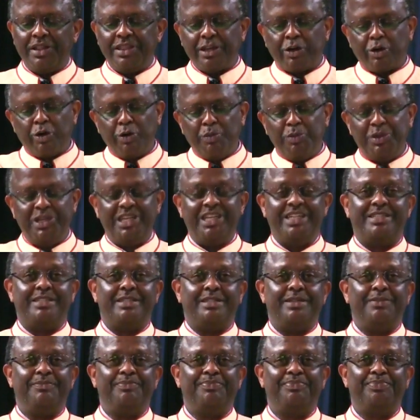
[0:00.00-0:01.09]
in the
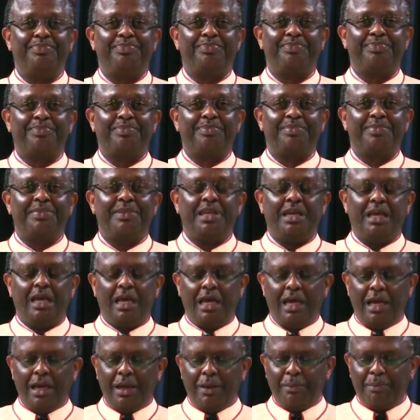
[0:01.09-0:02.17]
community.
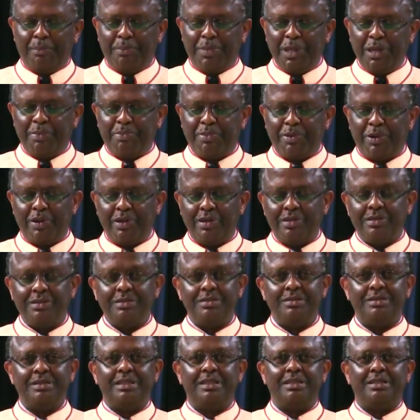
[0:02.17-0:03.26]
People
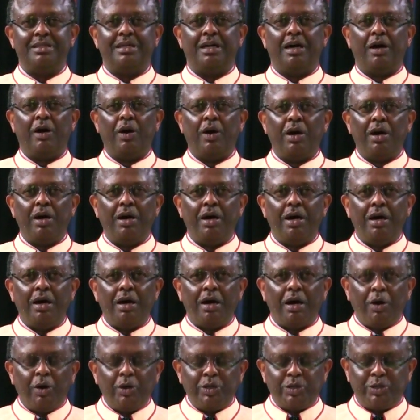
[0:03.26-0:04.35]

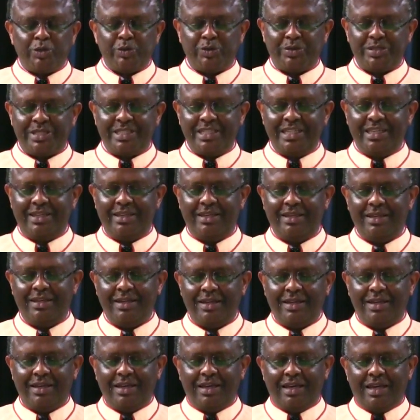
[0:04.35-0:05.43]
ought to see
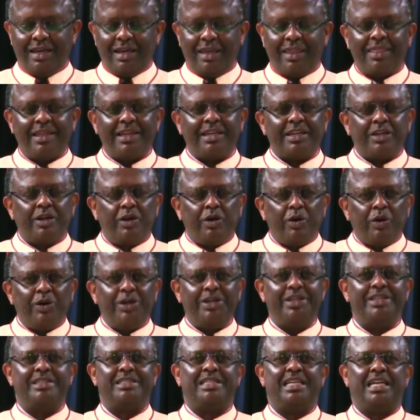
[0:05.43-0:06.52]
that
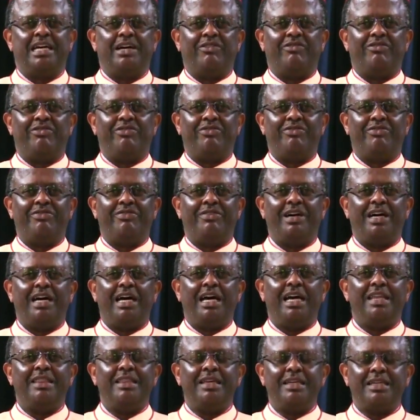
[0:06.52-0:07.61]
God is love
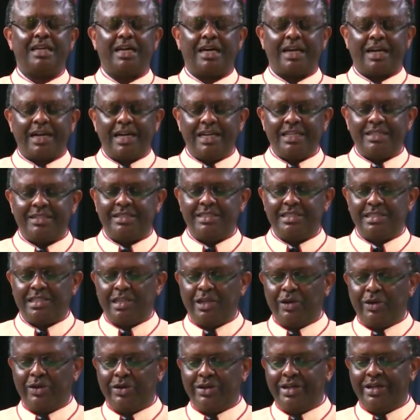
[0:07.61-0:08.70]
and that Christ is
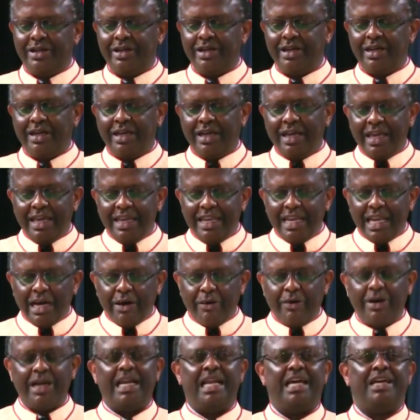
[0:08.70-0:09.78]
Lord in
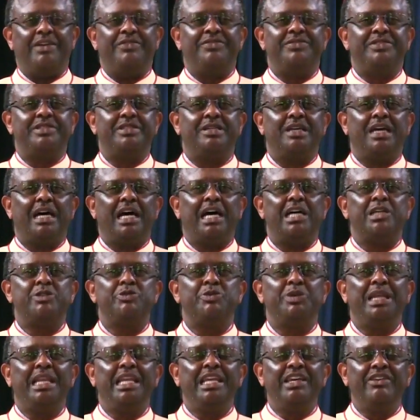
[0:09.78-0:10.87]
our lives as
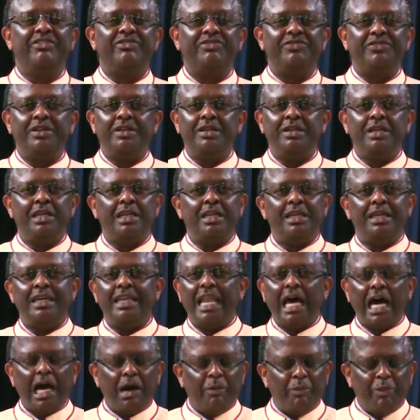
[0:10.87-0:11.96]
we live
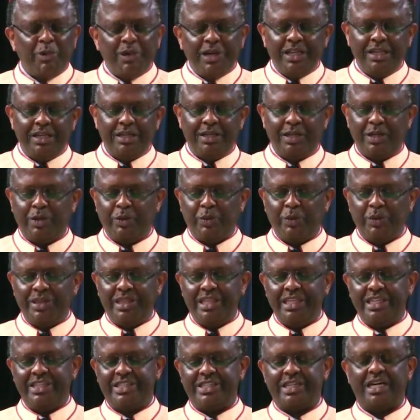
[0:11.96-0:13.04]
in harmony with
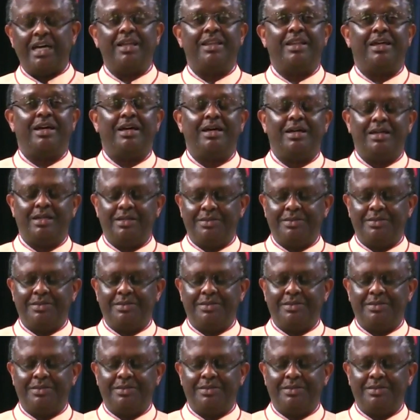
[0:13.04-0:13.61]
each other.